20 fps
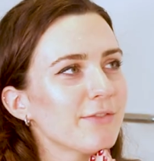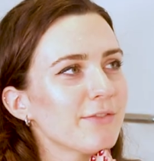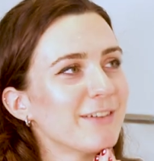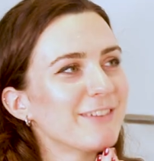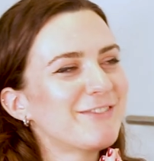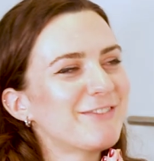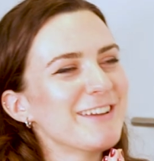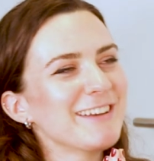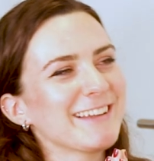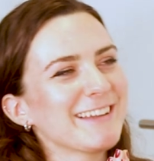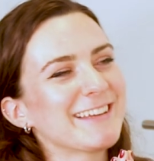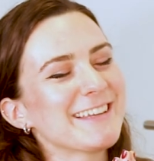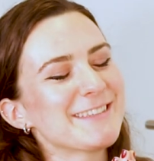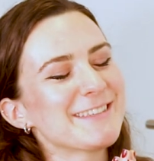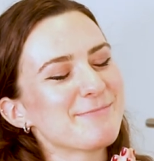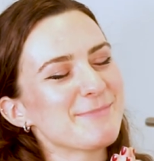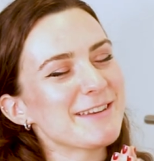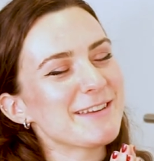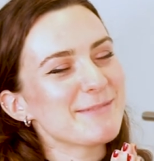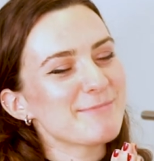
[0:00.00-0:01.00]
I feel like
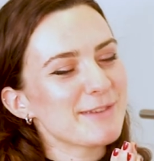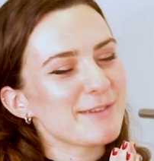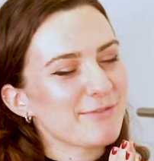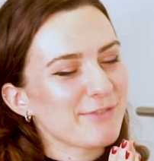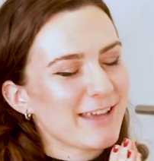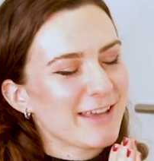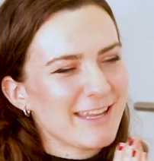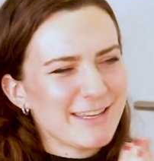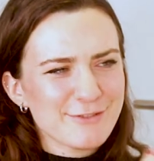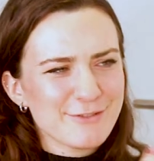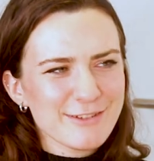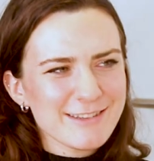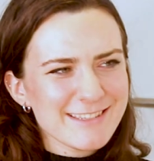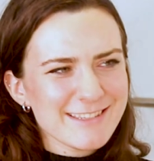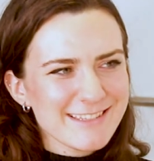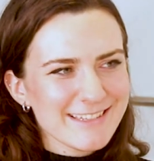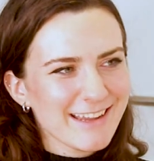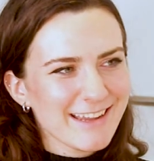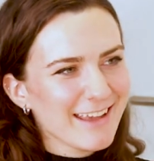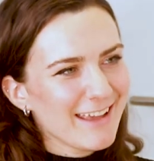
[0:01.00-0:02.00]
it's been a bit of a
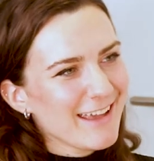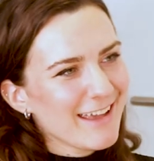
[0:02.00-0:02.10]
hindrance.